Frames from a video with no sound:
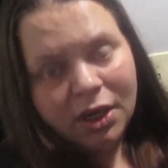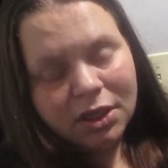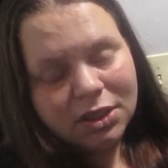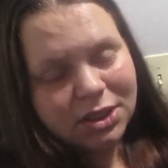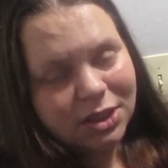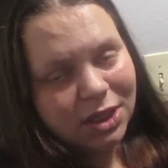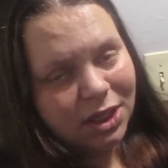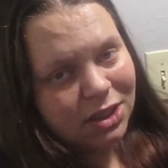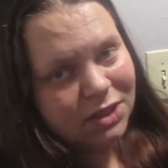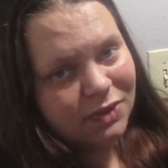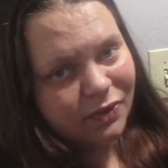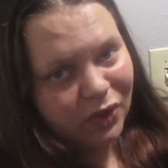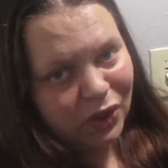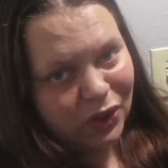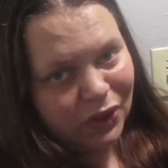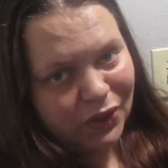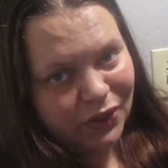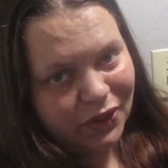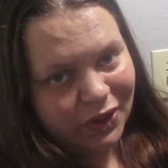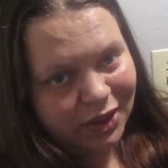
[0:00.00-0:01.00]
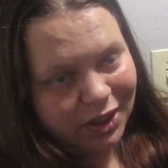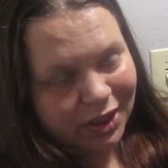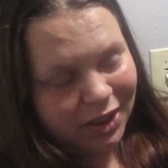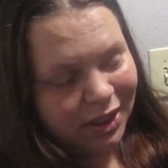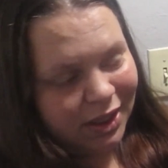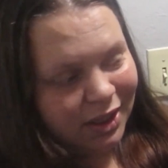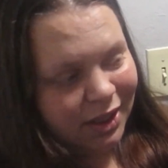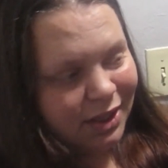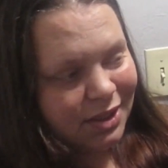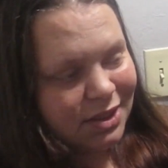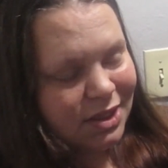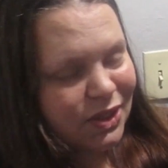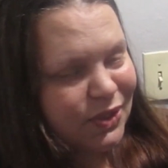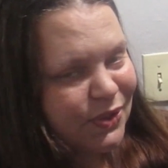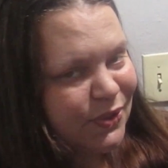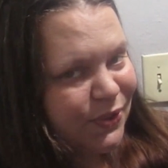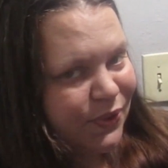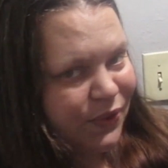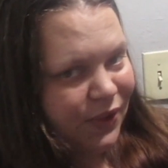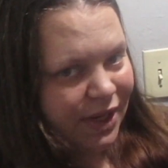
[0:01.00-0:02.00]
today's vlog. It is a
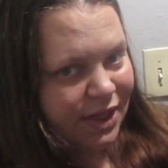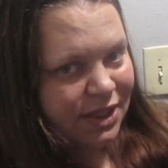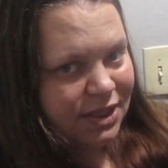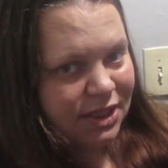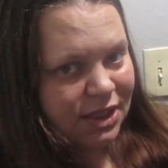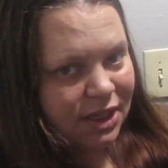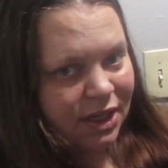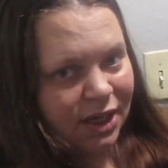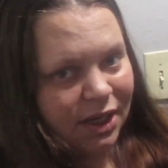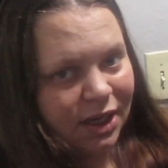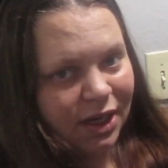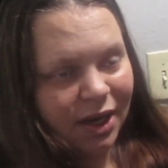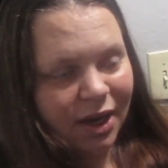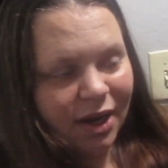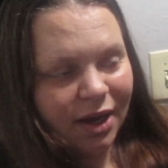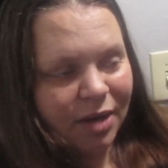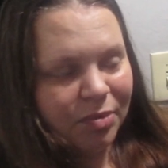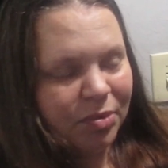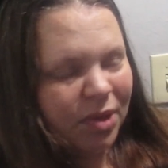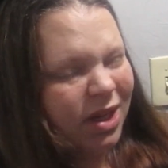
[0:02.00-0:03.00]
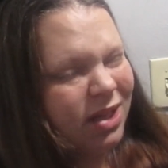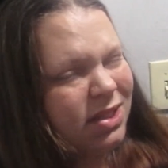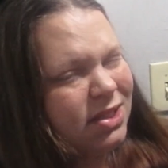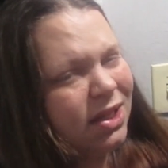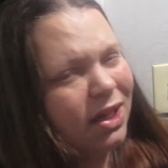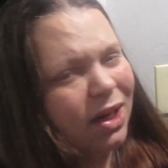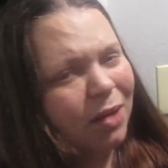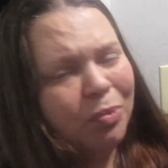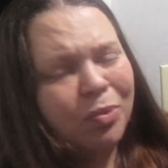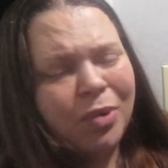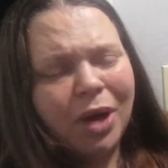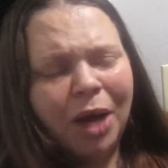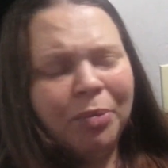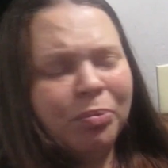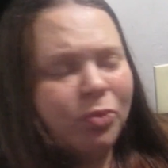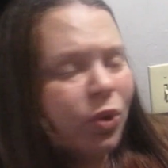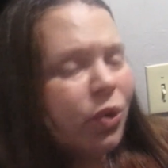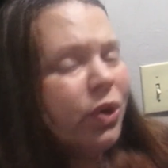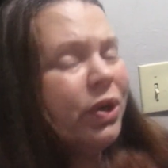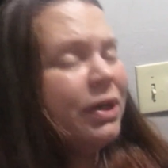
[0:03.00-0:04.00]
little crazy. Um, like I said, I'm, I'm
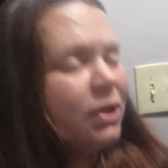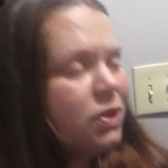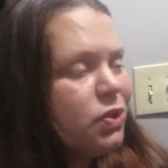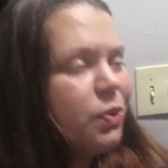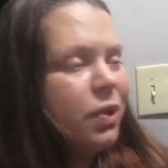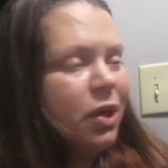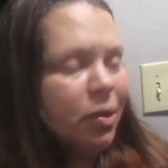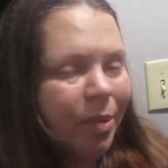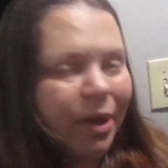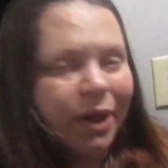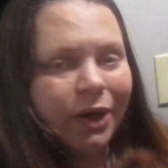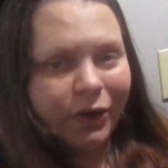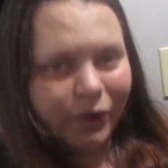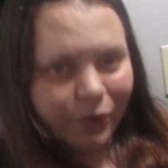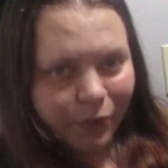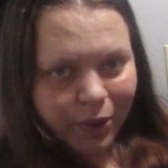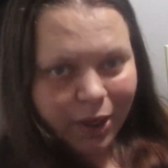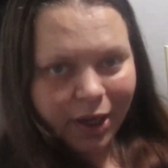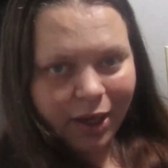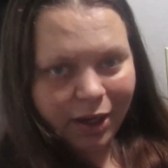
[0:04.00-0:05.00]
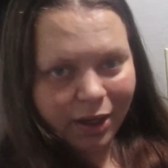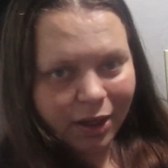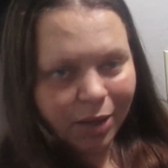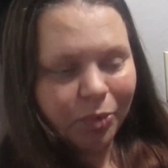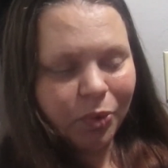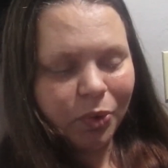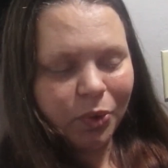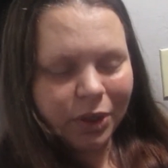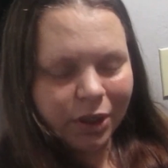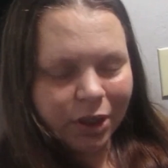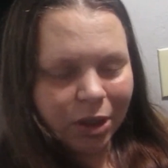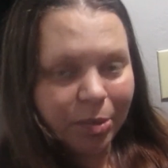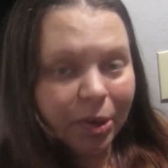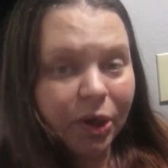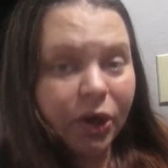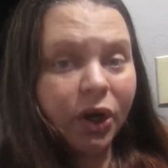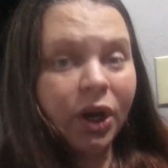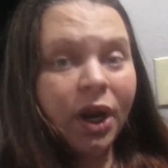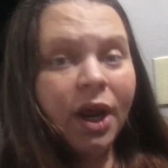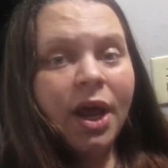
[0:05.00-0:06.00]
going to get better, okay? I'm going to get
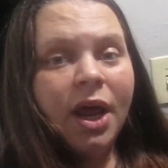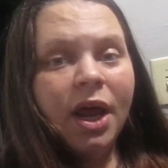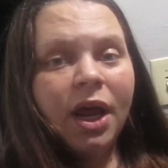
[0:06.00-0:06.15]
better.